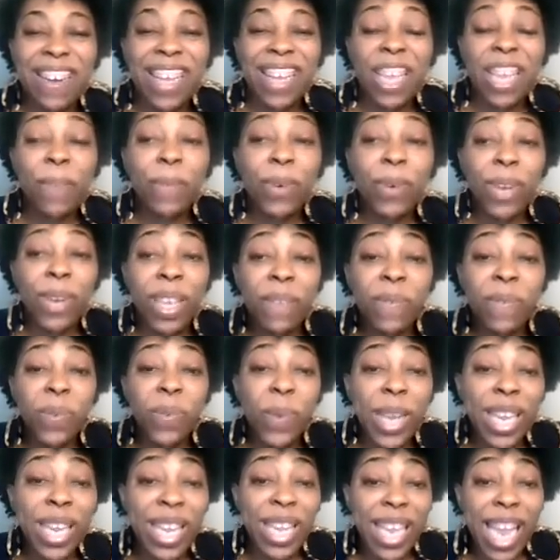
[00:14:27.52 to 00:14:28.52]
He will give
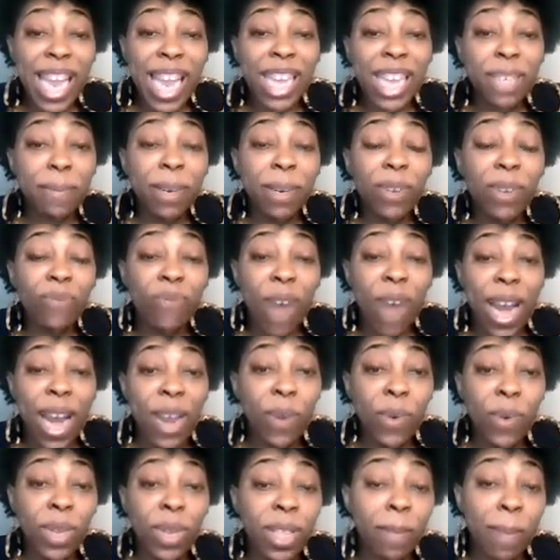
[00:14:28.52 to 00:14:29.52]
you engagement
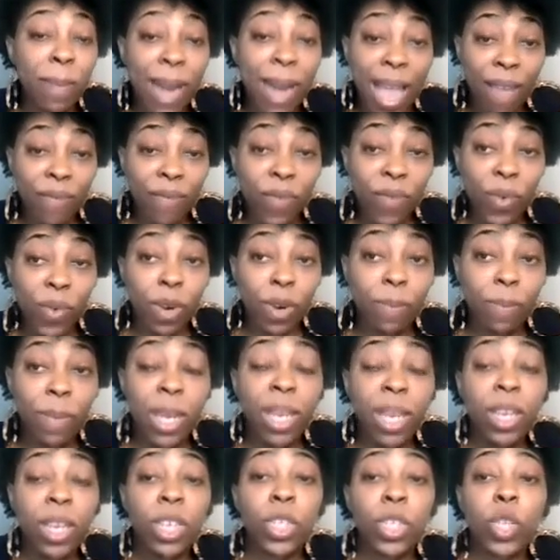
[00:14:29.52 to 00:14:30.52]
right on the platform.
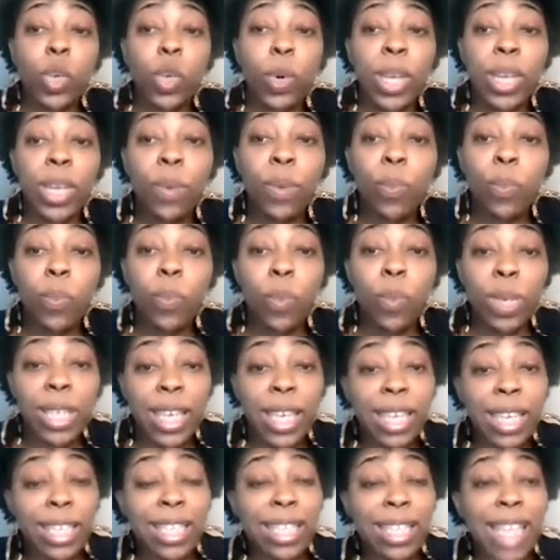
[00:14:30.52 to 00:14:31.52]
So
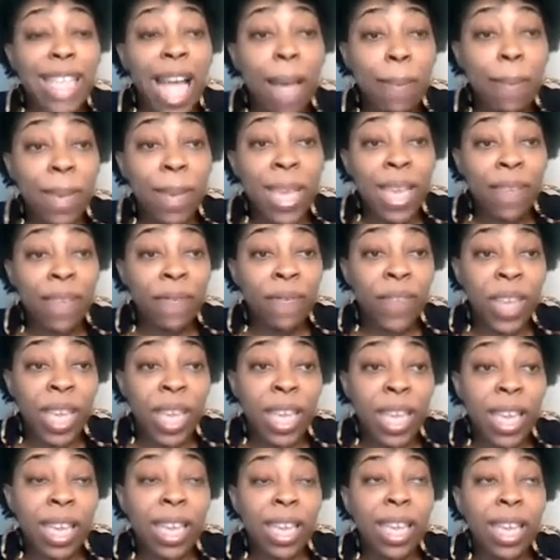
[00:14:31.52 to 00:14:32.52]
he stopped
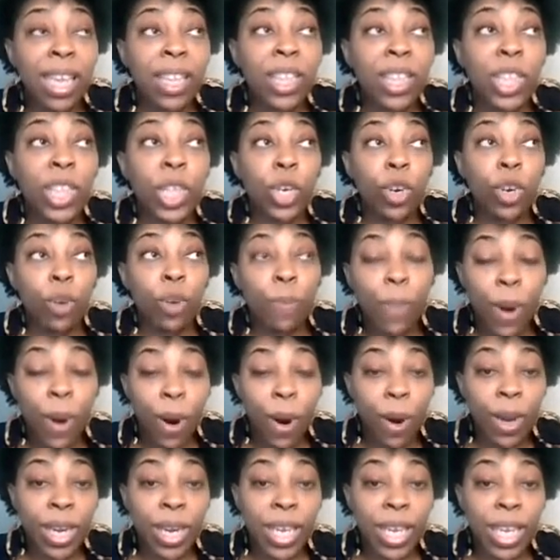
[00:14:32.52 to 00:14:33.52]
giving third
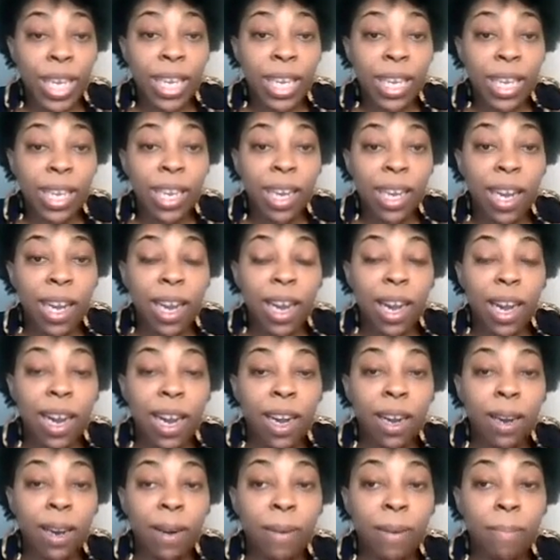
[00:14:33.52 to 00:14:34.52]
party
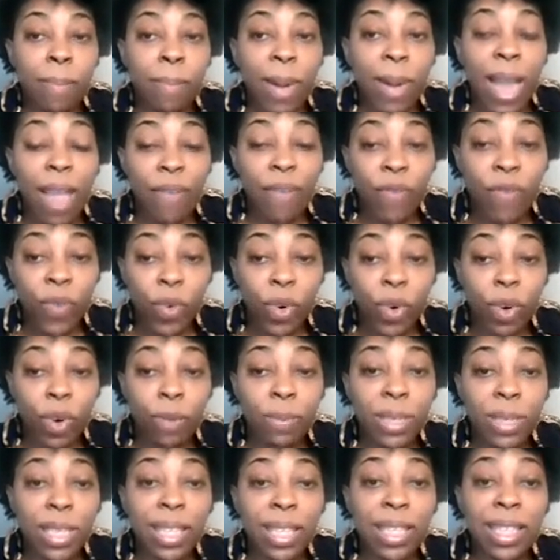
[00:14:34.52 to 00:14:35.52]

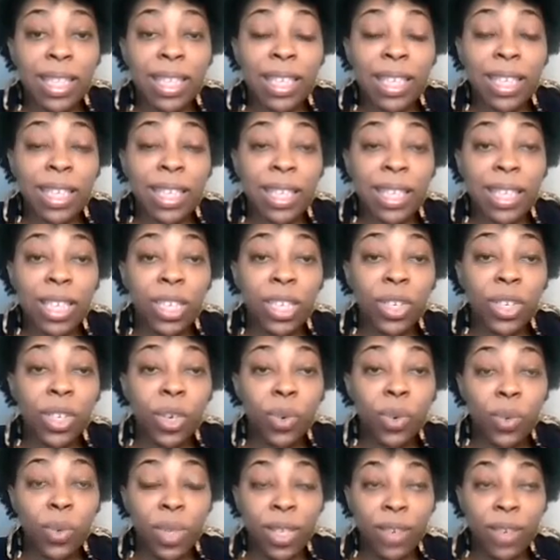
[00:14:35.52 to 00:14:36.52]
platforms
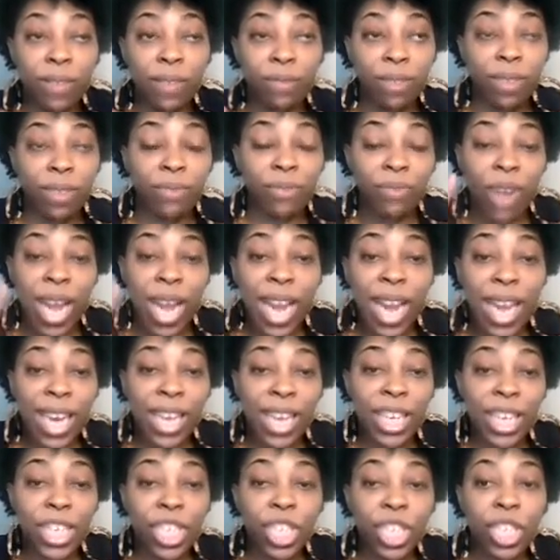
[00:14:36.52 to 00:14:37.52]
the
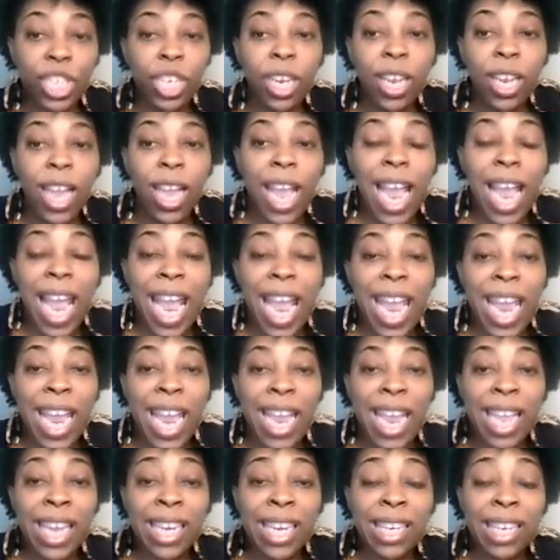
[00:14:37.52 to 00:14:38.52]
range,
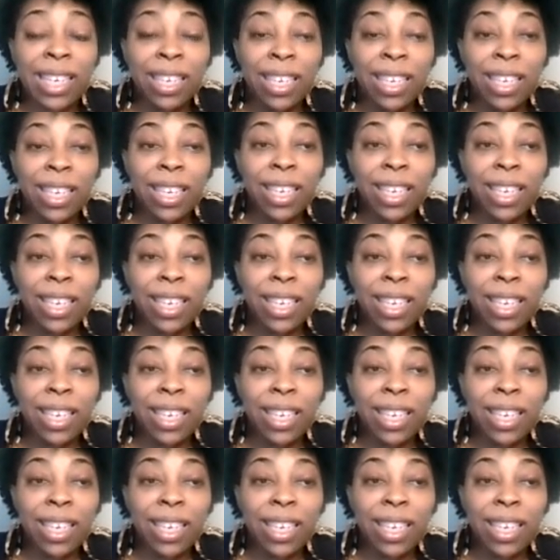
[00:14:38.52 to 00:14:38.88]
and